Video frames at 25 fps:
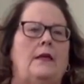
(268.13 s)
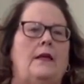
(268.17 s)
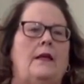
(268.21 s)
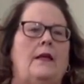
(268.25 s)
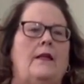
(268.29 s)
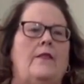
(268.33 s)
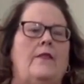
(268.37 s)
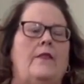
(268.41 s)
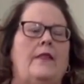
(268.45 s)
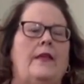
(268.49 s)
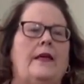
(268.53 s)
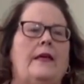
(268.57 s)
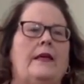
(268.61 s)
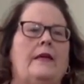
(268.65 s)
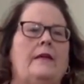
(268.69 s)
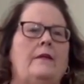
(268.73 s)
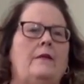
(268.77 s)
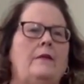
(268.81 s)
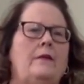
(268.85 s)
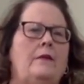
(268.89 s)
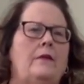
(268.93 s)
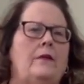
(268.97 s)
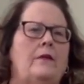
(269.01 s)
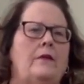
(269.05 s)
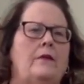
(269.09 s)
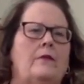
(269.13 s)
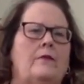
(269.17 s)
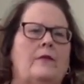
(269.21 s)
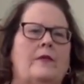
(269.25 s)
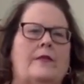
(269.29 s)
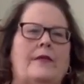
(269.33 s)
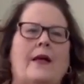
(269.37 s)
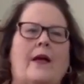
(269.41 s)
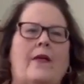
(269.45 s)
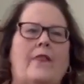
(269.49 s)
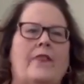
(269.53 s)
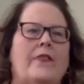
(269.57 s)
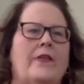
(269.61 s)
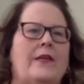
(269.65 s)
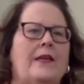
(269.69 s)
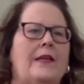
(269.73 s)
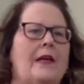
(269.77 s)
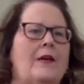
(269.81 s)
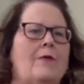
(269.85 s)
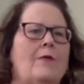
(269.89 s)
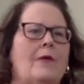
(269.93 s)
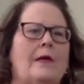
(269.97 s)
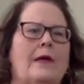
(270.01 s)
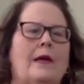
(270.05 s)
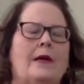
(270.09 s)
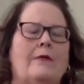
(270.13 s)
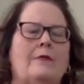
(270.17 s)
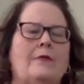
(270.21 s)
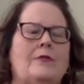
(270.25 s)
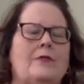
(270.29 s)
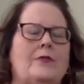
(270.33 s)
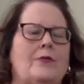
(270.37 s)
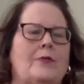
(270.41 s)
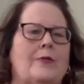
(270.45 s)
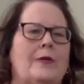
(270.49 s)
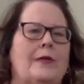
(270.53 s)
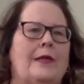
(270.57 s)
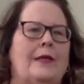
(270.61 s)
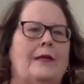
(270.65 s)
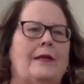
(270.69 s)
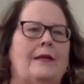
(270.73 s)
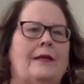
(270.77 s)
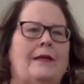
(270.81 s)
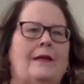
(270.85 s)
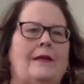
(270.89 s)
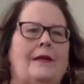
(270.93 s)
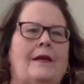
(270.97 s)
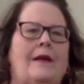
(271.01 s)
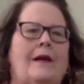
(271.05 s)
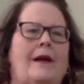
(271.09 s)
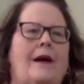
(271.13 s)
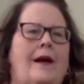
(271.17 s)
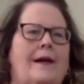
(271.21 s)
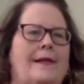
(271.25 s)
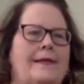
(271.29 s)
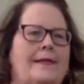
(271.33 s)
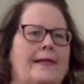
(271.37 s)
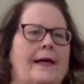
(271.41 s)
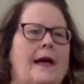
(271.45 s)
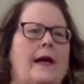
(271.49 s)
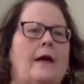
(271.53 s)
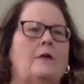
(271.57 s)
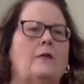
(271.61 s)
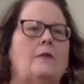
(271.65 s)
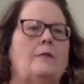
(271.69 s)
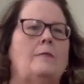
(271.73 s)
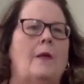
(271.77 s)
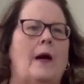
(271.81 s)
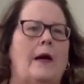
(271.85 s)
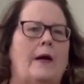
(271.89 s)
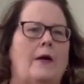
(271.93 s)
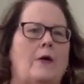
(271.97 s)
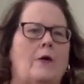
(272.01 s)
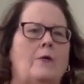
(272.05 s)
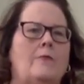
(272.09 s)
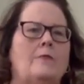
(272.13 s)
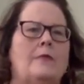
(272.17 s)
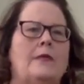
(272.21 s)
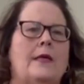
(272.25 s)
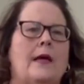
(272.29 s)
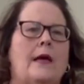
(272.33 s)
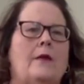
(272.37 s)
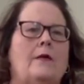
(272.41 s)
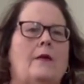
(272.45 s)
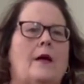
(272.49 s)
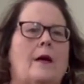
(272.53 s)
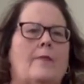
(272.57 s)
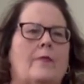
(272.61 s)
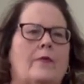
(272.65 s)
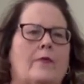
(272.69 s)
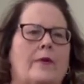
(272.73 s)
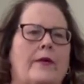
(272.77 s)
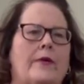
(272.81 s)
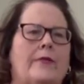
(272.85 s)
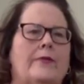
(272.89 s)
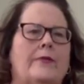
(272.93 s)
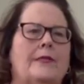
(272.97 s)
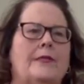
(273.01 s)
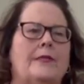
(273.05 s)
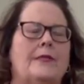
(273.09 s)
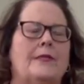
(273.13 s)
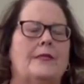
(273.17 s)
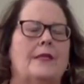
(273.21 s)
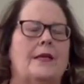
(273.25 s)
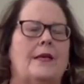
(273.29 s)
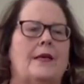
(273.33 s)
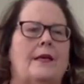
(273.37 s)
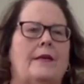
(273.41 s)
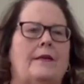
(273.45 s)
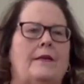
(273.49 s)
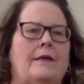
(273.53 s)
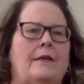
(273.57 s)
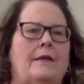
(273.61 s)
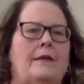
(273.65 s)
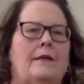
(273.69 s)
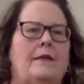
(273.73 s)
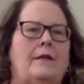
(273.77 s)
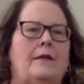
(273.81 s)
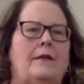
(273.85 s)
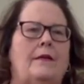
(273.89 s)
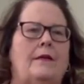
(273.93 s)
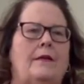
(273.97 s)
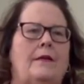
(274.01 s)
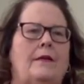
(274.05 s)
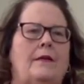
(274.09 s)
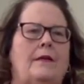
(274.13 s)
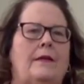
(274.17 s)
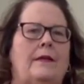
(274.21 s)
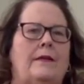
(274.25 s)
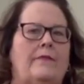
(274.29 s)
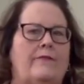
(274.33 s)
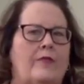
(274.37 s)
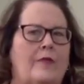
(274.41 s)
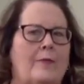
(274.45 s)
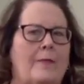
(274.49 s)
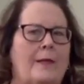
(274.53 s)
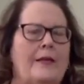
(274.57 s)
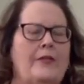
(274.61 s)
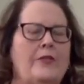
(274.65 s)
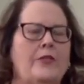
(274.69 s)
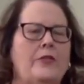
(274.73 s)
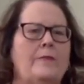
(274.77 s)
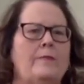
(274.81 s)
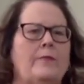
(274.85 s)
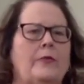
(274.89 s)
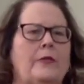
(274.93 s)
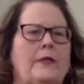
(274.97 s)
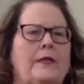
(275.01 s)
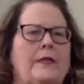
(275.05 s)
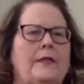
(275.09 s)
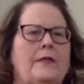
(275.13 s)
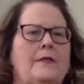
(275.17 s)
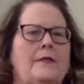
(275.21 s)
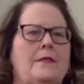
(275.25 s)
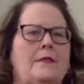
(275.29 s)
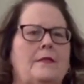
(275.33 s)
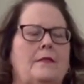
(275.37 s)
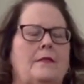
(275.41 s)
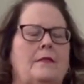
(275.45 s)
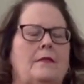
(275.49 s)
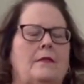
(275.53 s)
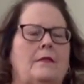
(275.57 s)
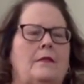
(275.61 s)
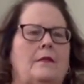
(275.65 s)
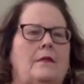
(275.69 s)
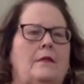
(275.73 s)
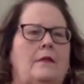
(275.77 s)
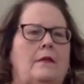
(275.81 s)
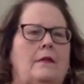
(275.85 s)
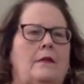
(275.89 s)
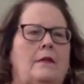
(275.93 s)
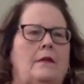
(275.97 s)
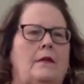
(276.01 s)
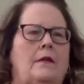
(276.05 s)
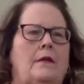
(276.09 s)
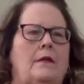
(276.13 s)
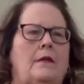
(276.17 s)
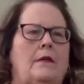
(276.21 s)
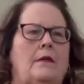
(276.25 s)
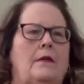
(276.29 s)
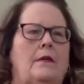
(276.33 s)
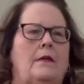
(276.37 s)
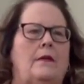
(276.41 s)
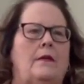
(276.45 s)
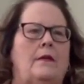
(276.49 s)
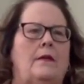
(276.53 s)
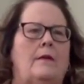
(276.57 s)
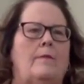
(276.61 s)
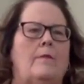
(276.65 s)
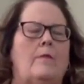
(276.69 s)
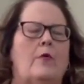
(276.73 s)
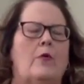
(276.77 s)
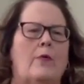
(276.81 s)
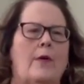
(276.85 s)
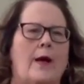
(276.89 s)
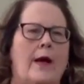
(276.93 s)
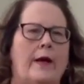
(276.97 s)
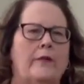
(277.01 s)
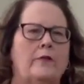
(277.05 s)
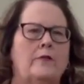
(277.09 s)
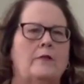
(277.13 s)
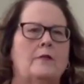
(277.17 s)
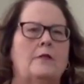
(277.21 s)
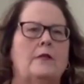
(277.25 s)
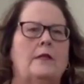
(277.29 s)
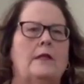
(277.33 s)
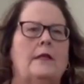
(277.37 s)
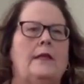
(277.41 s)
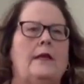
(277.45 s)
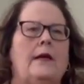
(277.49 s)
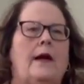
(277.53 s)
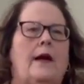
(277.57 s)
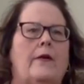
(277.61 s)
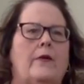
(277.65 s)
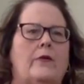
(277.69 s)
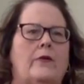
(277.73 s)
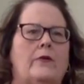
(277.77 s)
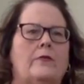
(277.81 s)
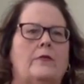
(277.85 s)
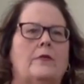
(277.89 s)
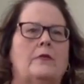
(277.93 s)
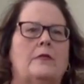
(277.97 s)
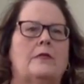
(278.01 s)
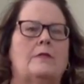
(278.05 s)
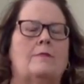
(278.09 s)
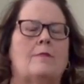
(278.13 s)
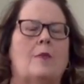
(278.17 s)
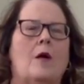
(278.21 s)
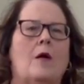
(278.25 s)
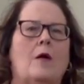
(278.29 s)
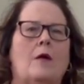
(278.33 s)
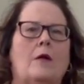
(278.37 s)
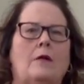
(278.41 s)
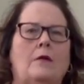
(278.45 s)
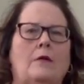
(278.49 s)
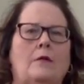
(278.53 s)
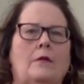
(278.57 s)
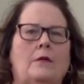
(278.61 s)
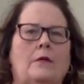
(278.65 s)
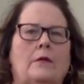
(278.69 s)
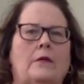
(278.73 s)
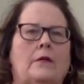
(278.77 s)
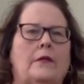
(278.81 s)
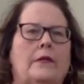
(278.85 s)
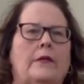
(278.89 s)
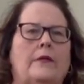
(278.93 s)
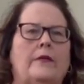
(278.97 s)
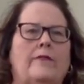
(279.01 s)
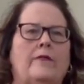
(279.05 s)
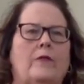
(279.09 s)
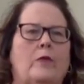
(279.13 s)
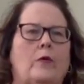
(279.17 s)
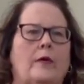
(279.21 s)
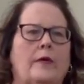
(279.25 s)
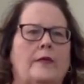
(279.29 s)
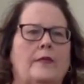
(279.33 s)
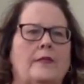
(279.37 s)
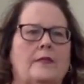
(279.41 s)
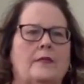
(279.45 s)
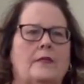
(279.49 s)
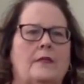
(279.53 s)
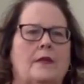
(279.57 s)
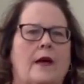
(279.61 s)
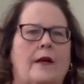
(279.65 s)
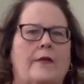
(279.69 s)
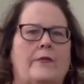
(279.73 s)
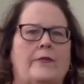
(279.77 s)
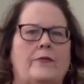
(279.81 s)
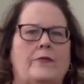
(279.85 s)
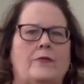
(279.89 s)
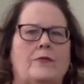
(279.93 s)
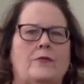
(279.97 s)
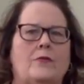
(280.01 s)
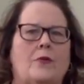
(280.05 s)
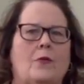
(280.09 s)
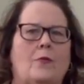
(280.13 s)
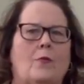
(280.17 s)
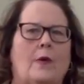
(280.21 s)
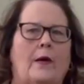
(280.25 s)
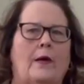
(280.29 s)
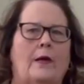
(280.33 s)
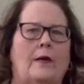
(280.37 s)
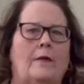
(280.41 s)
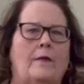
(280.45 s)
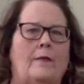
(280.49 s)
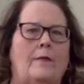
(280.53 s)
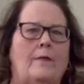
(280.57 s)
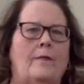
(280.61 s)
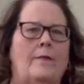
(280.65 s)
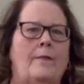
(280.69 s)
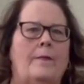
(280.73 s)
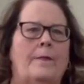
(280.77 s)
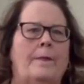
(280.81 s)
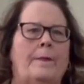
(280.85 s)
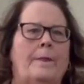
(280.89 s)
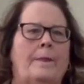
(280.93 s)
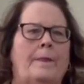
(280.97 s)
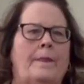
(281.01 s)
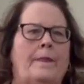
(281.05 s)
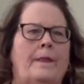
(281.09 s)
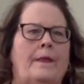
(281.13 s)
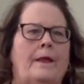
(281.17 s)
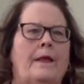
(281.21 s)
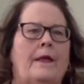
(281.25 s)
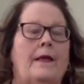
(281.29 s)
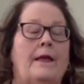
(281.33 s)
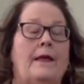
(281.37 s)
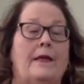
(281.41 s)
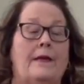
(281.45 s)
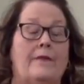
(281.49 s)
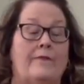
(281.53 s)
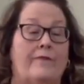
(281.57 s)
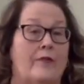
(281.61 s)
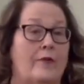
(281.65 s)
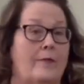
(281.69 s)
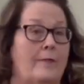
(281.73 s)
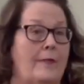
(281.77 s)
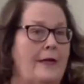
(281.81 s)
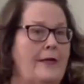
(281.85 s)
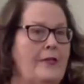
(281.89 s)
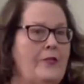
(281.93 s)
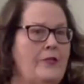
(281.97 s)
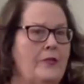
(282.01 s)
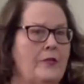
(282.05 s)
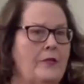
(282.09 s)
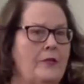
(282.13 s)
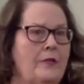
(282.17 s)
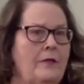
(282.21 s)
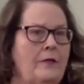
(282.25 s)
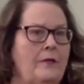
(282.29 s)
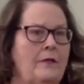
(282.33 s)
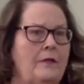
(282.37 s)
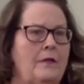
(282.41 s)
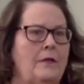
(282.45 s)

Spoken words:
Then, without thinking what I was doing, I dialed my hometown operator and said, Information, please. Miraculously, I heard the small, clear voice I knew so well. Information.